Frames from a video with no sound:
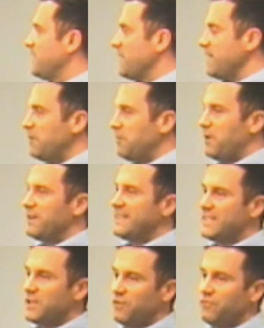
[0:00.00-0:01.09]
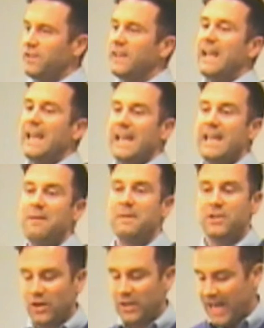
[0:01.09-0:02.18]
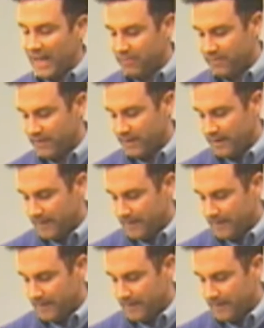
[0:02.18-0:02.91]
Don't give up on discovering Him in your life.